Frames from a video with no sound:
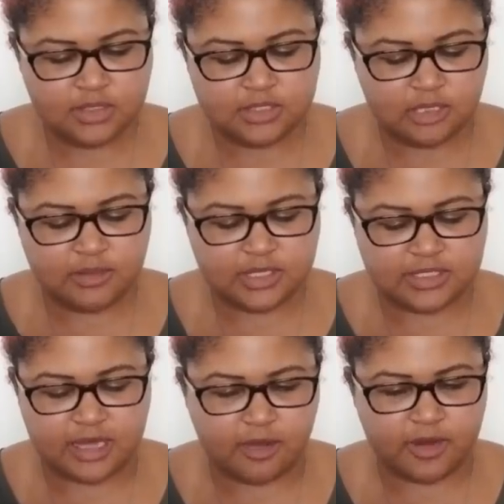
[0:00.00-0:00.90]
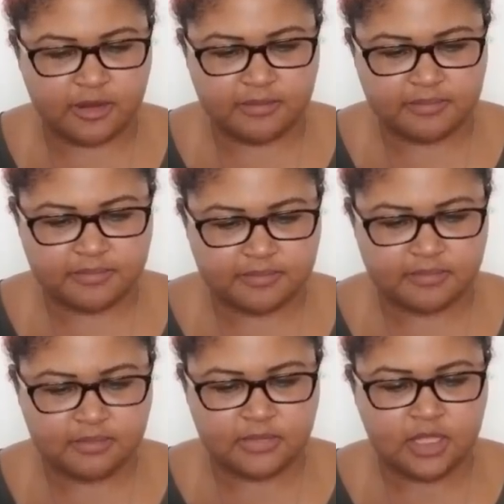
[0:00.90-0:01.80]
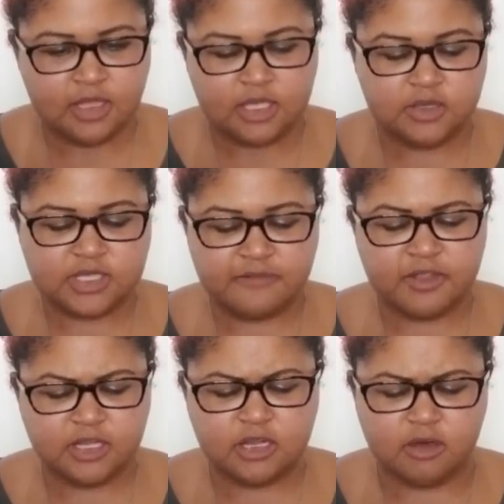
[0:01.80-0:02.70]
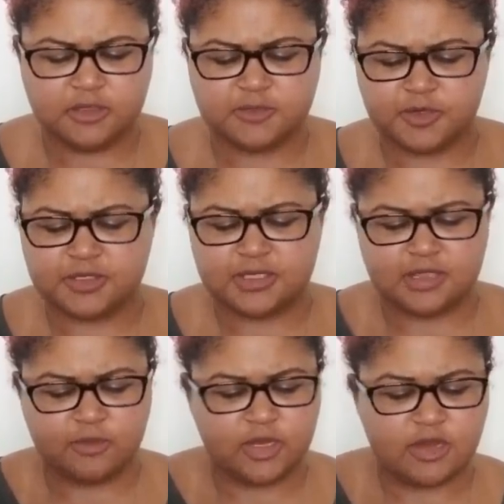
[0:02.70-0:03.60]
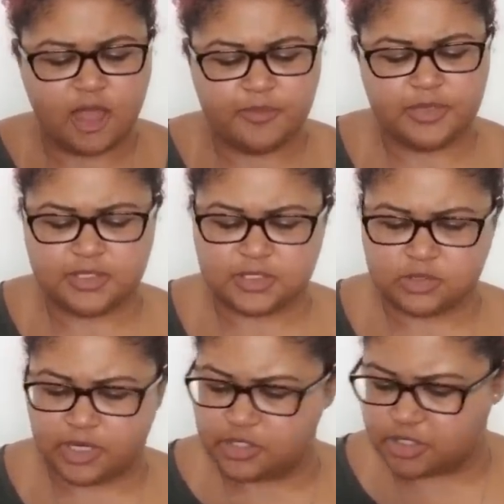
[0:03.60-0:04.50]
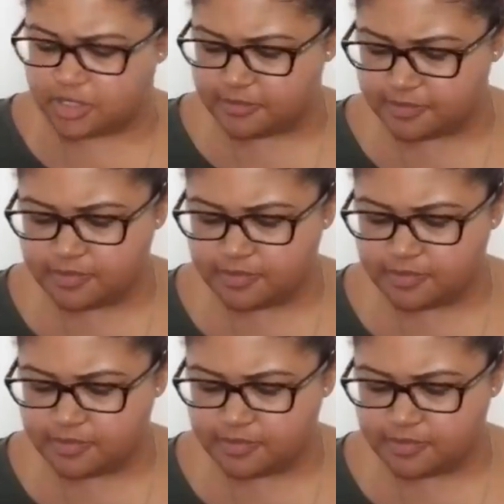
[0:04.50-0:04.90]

Time about the Tower. You definitely know this person. They would not be a stranger.